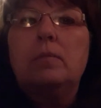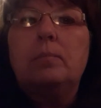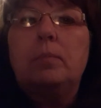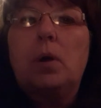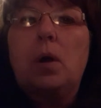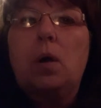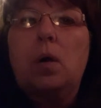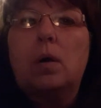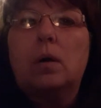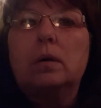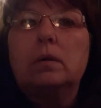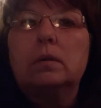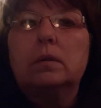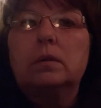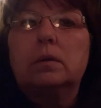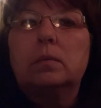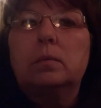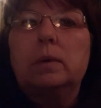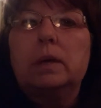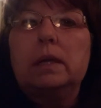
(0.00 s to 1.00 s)

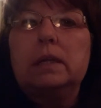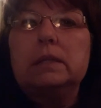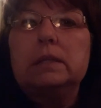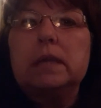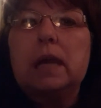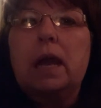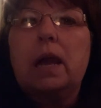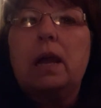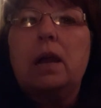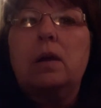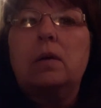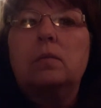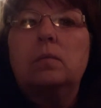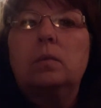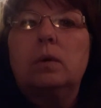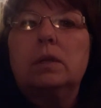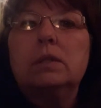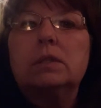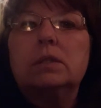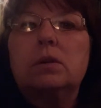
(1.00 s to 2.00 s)
Parlor went down.
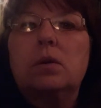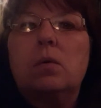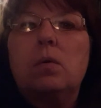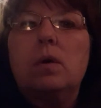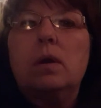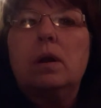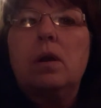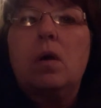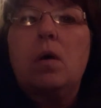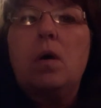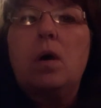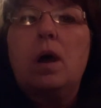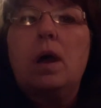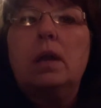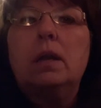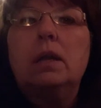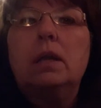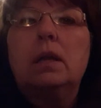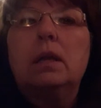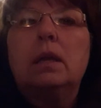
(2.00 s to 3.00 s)
What's going
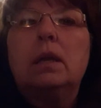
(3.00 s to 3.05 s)
on?